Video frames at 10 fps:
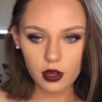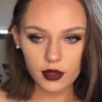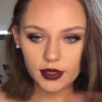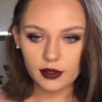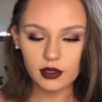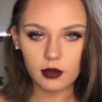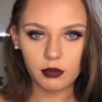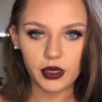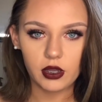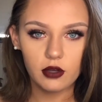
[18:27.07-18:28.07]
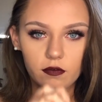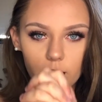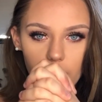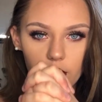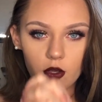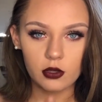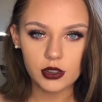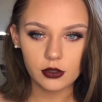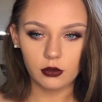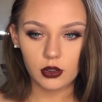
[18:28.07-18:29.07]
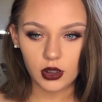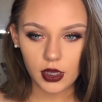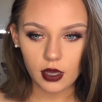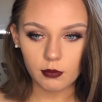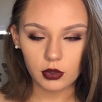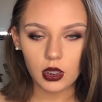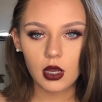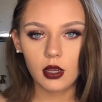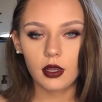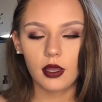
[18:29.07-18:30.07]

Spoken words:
This is the completed look for my go-to glam look.